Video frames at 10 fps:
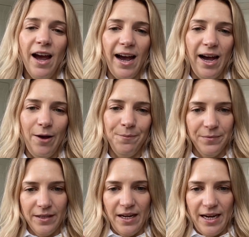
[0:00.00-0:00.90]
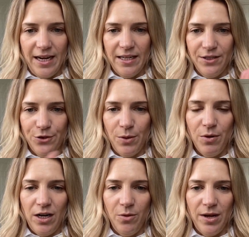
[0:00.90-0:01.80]
And so I put a
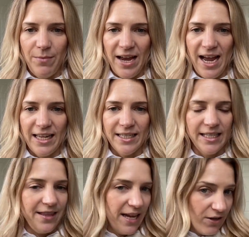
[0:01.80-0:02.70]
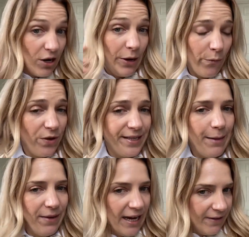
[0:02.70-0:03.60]
little bit in my hands, and then with
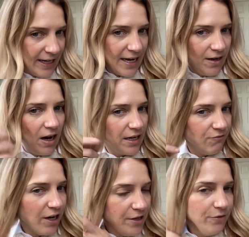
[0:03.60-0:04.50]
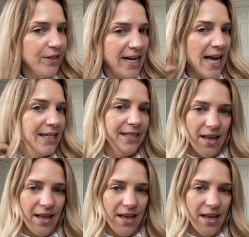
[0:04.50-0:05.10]
damp hair again, I run it through the ends, and